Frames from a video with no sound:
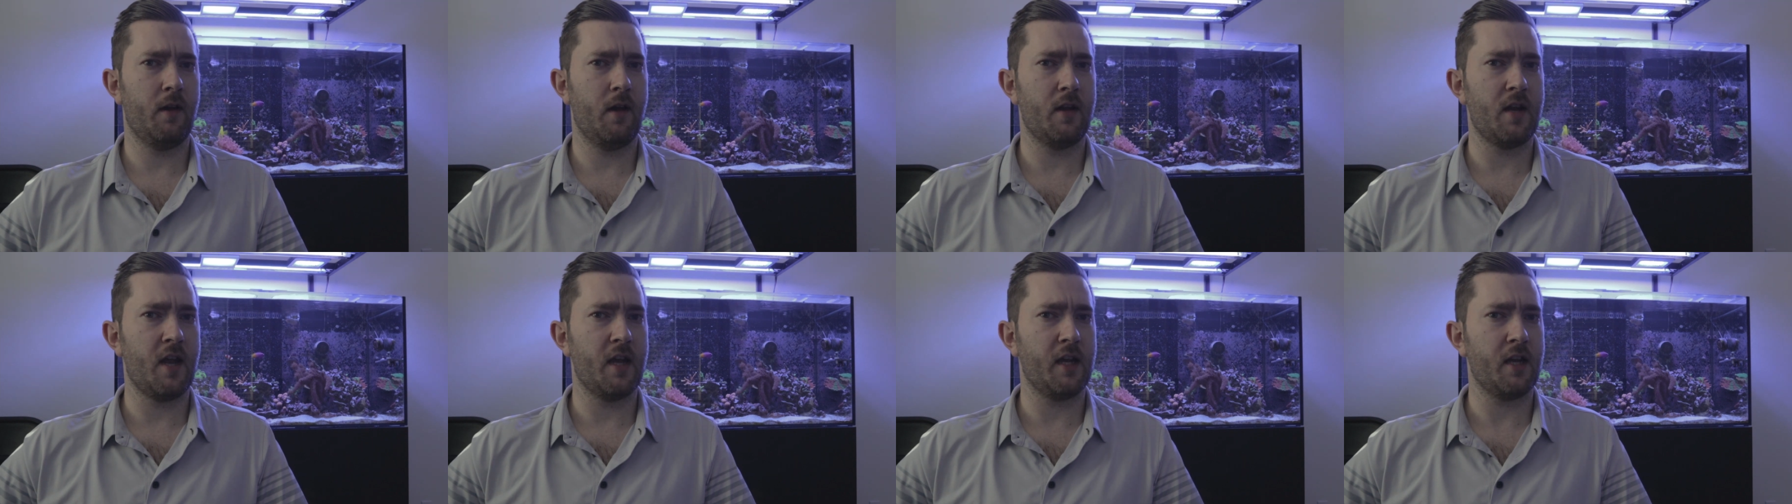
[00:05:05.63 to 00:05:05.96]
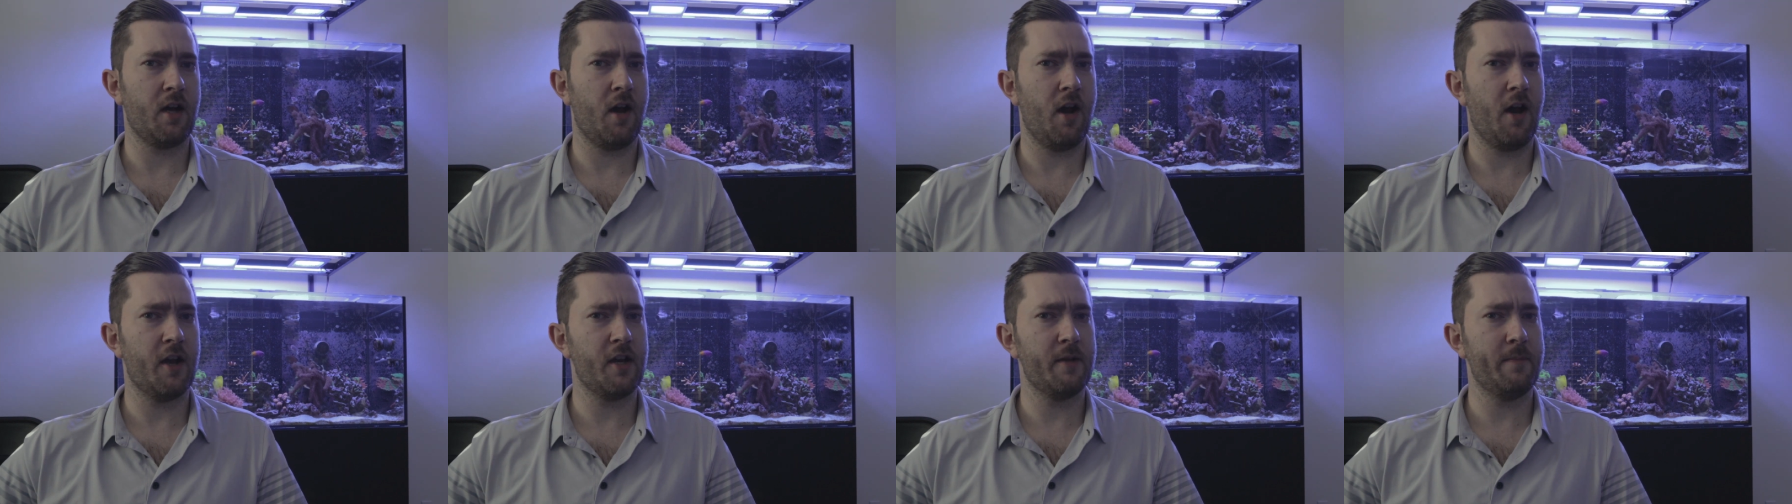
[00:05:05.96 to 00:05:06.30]
and I
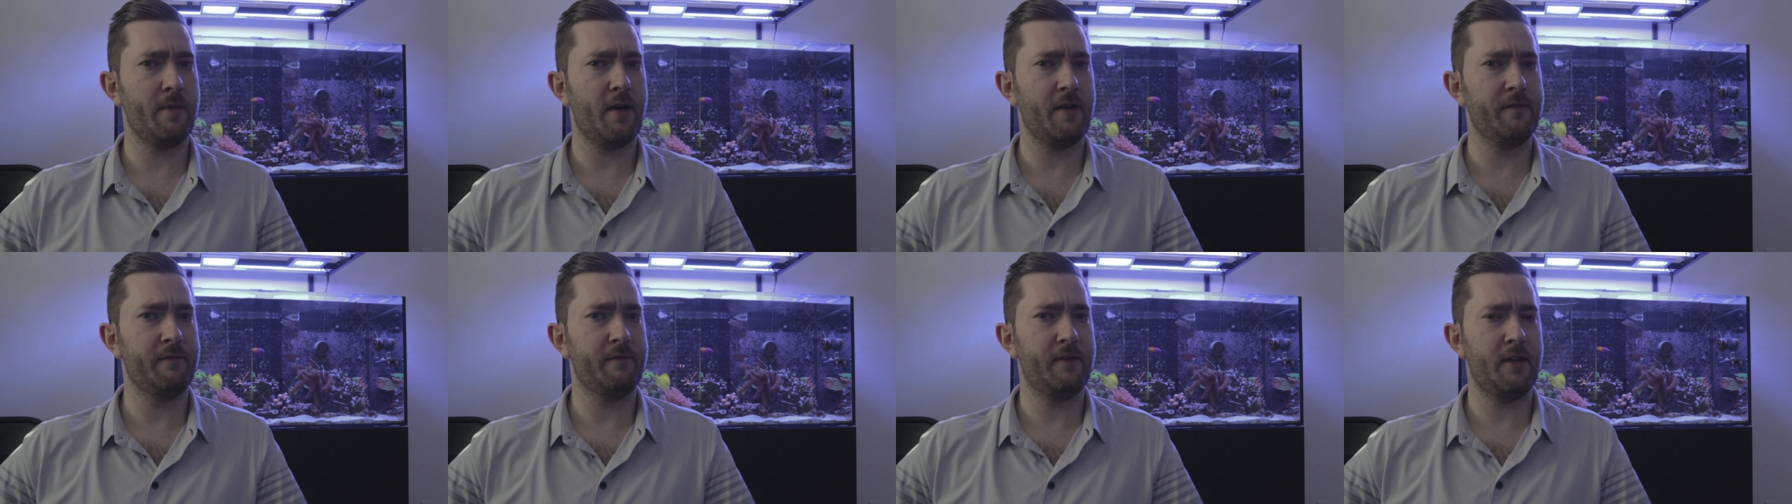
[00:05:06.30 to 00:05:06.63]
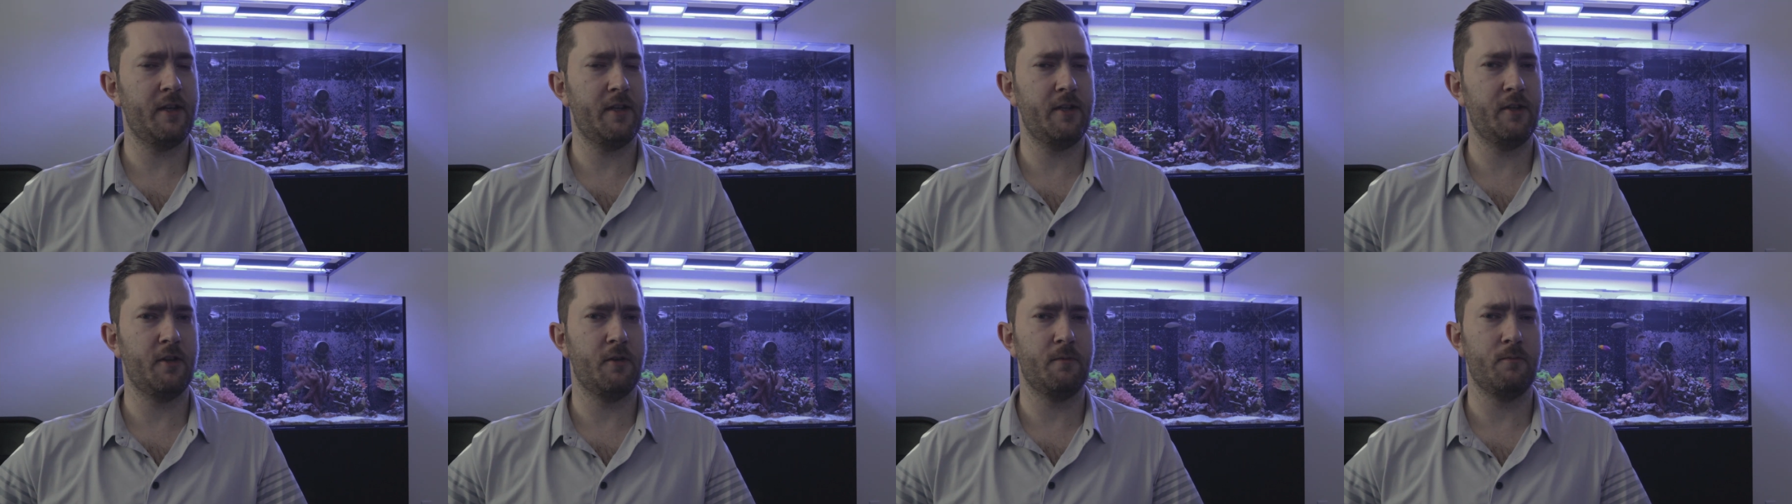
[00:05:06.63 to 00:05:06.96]
caught him on
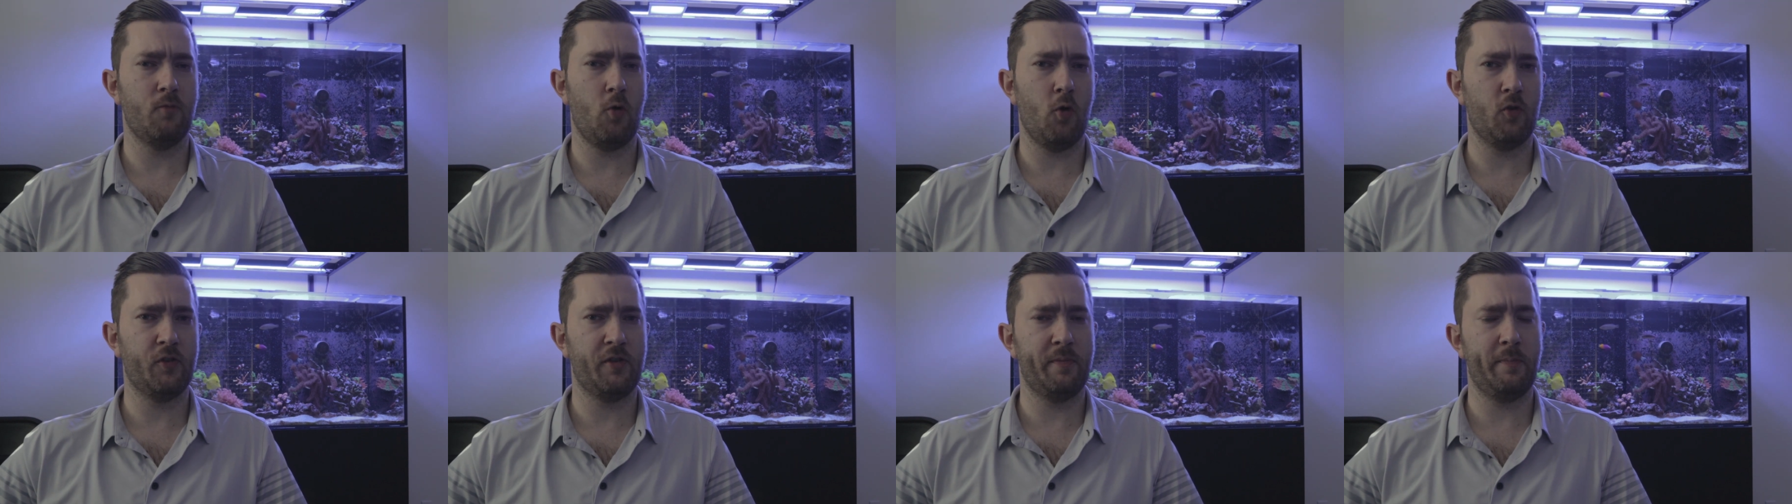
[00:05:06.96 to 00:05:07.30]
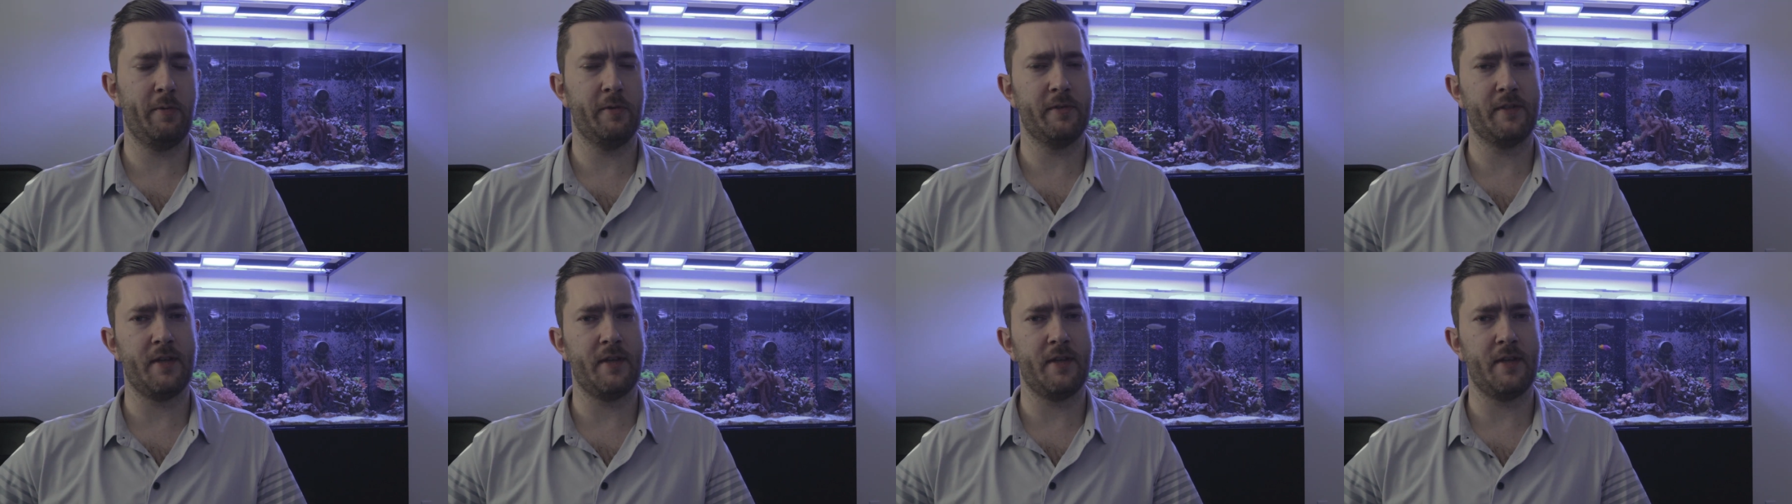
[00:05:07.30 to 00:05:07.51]
video multiple